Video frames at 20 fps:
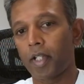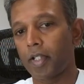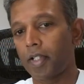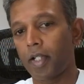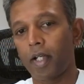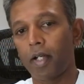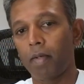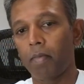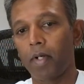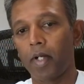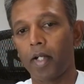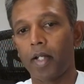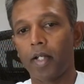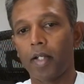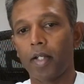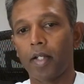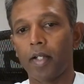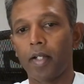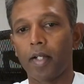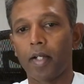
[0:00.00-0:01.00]

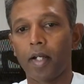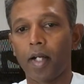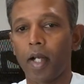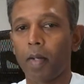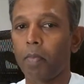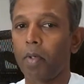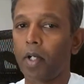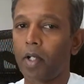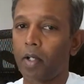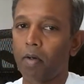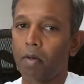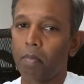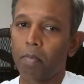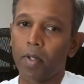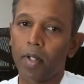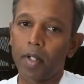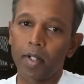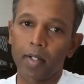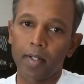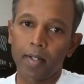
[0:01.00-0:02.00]
sustainability, hybrid cloud
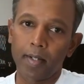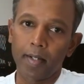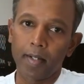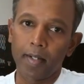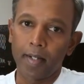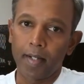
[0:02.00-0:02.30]
pillar,